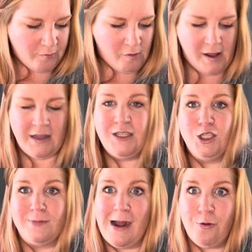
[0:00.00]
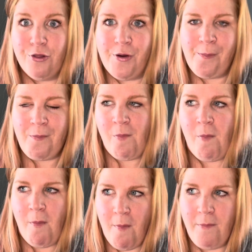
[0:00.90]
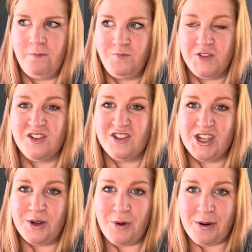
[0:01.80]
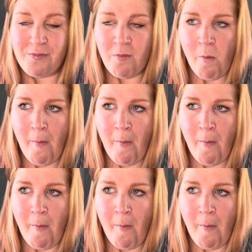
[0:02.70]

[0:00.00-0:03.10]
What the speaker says: like in your mouth, this is a good one